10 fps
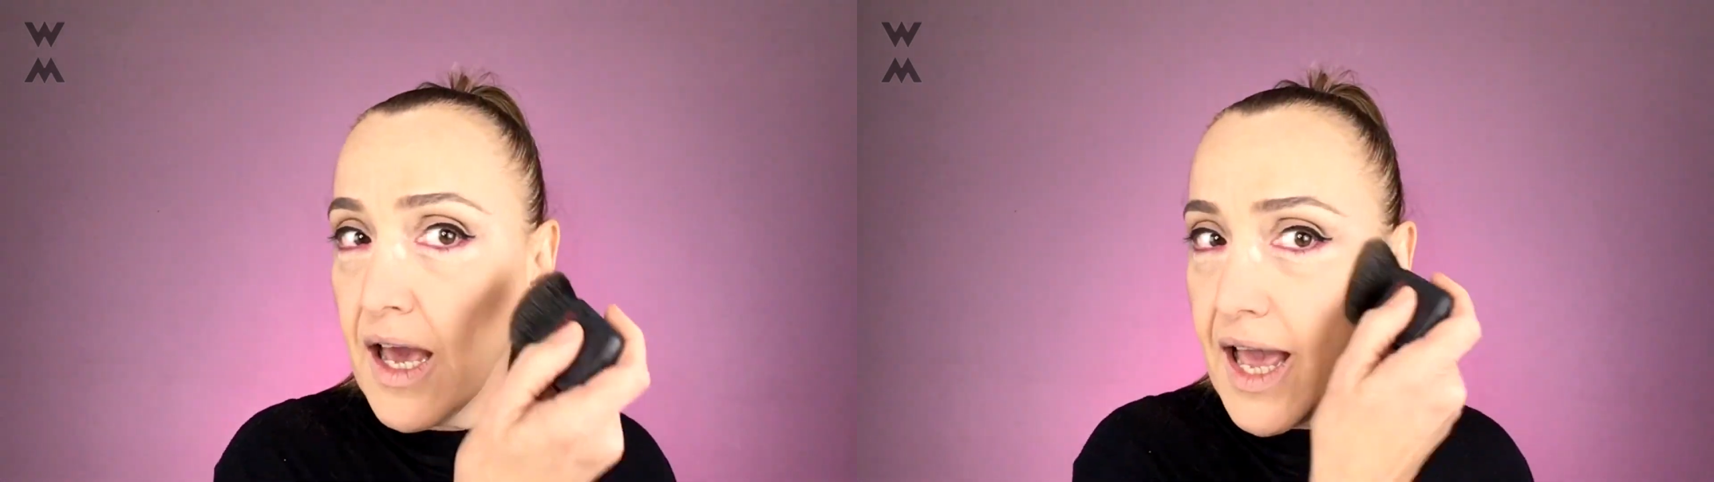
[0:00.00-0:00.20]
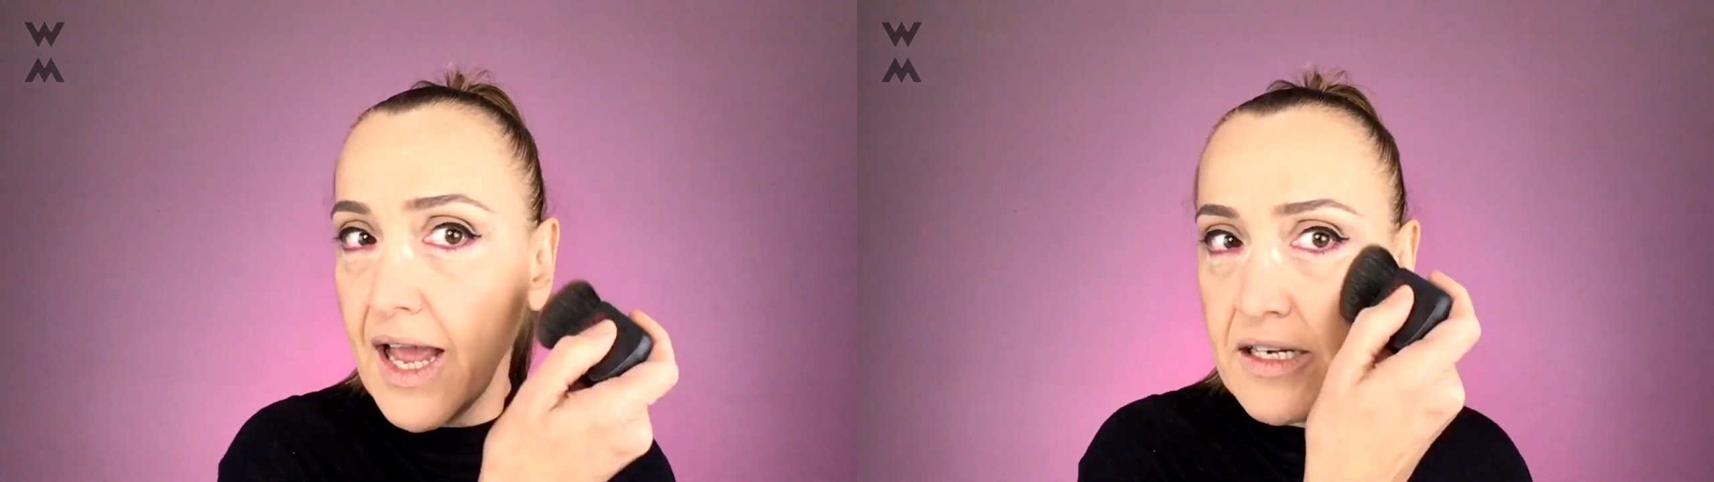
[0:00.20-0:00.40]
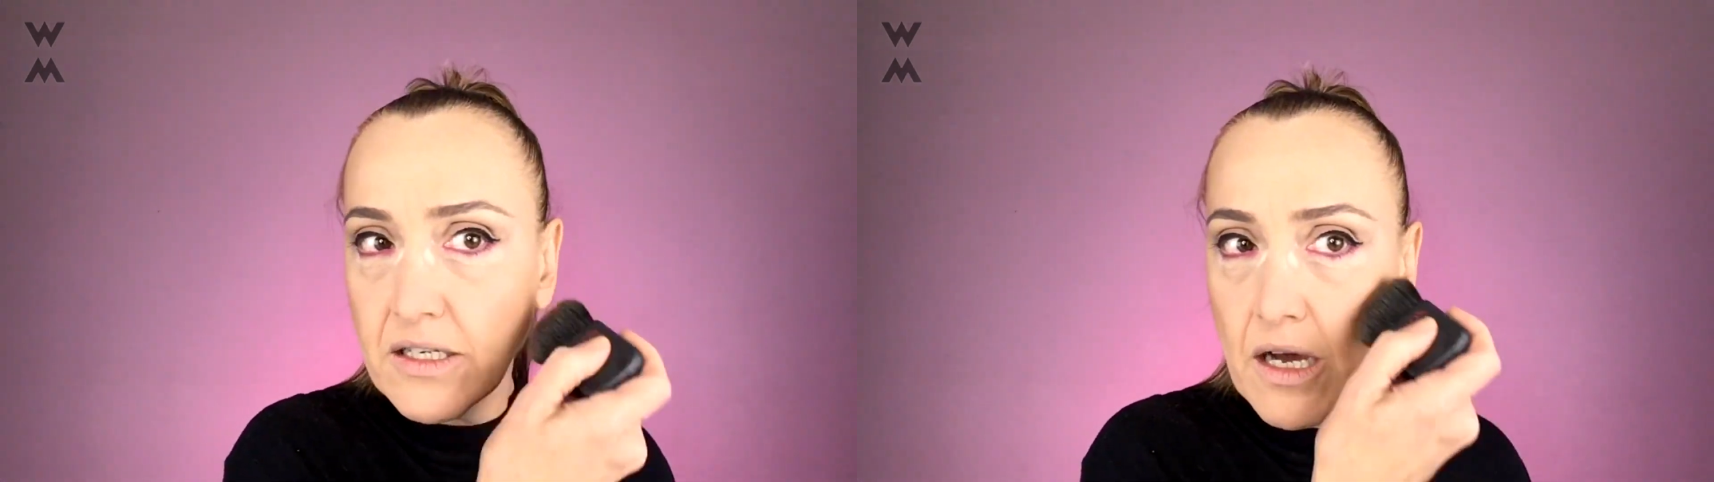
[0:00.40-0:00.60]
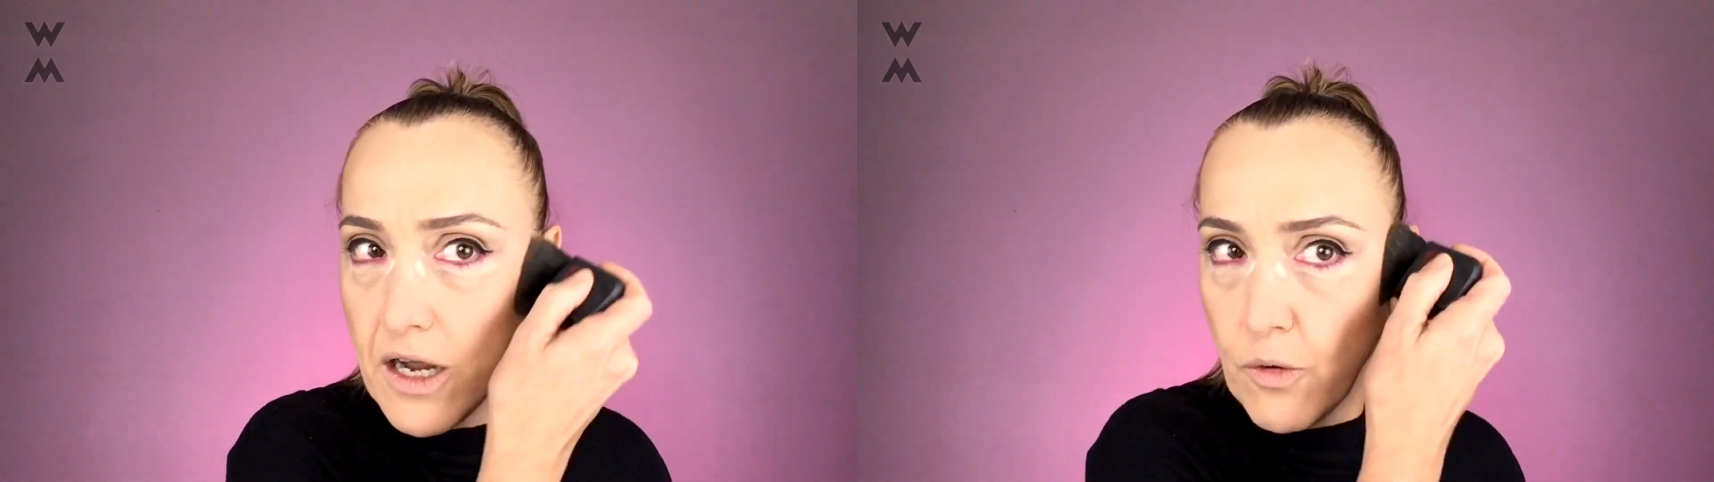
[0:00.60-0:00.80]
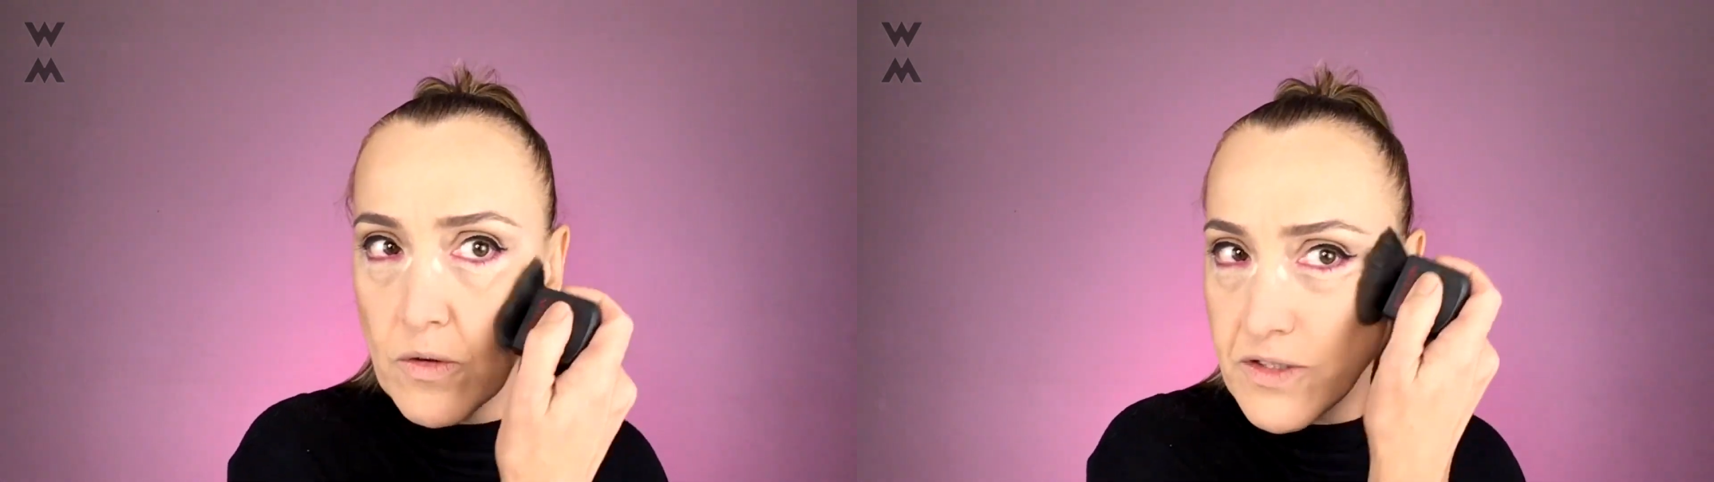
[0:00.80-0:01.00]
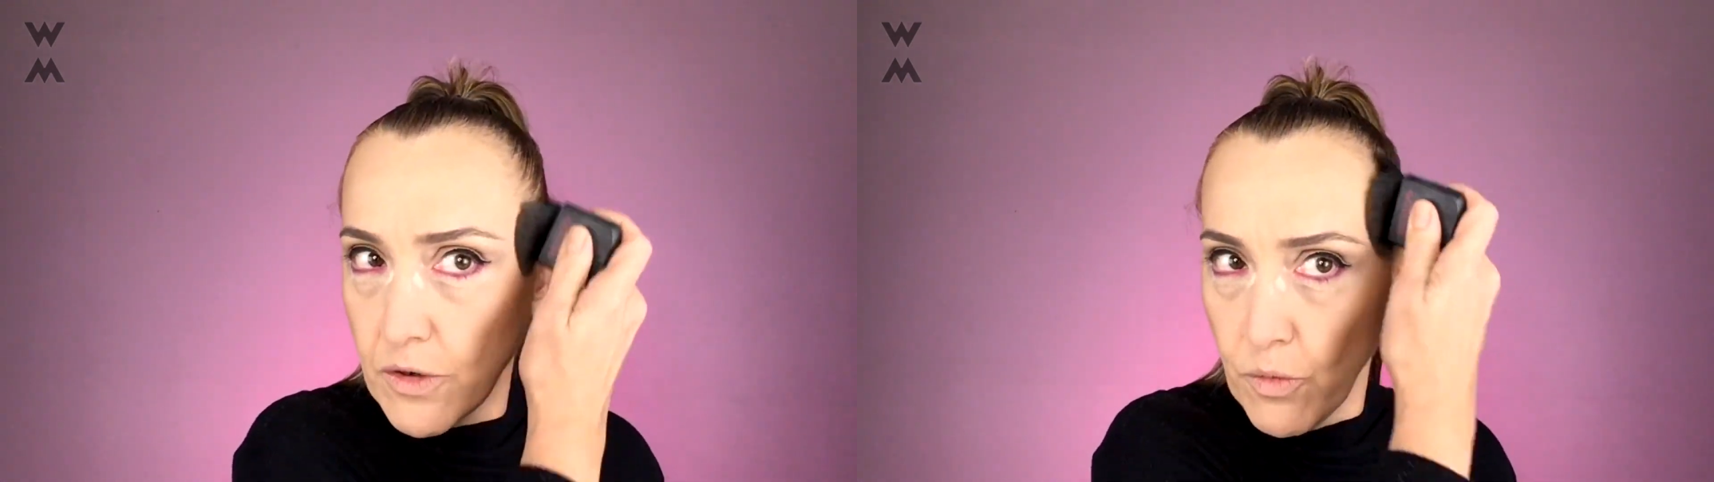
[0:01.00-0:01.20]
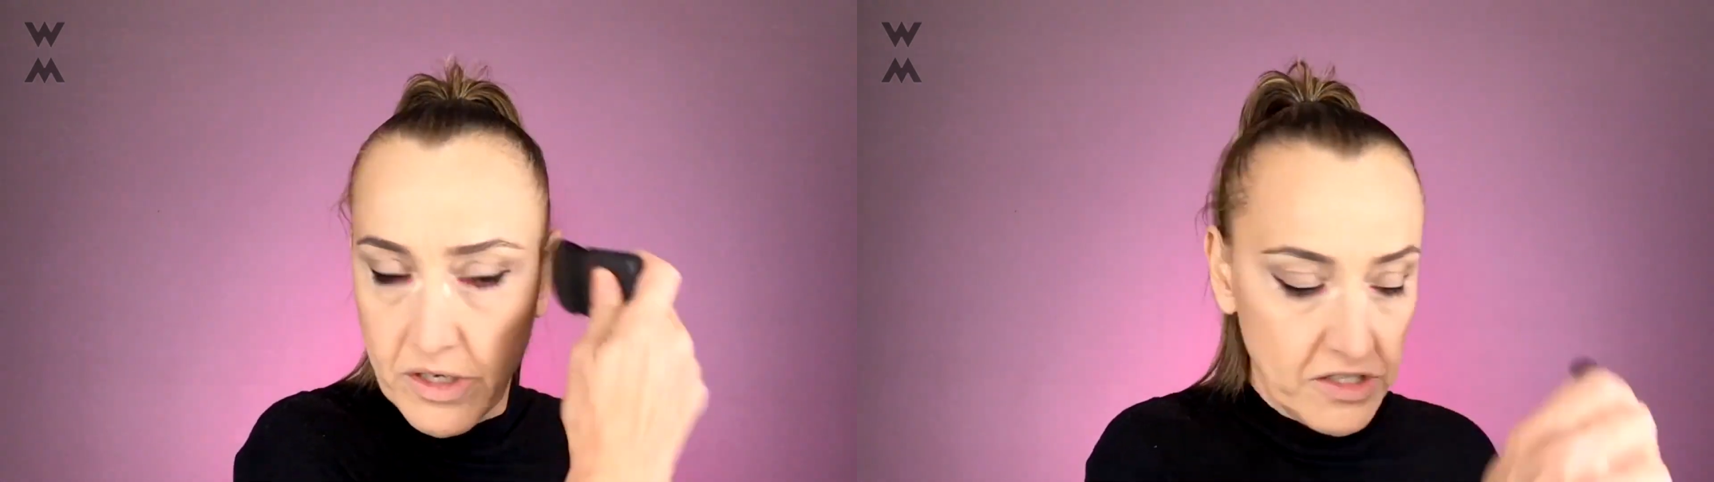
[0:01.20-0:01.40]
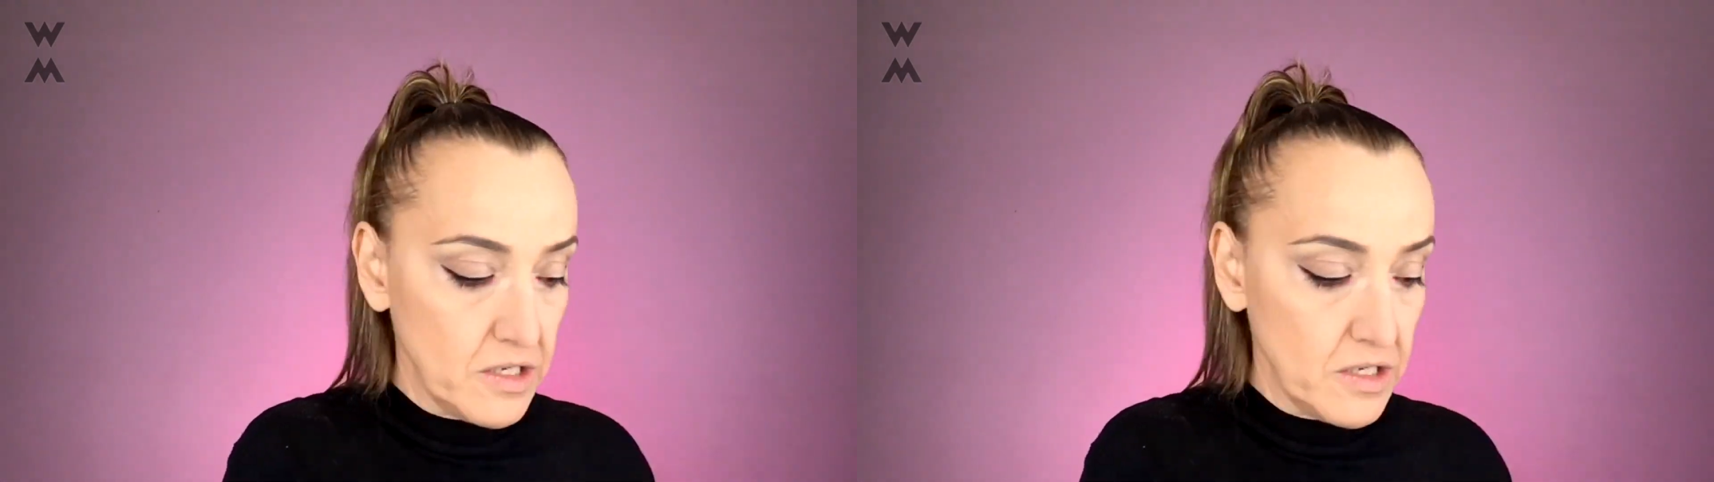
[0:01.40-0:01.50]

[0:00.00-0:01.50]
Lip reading: And I also want it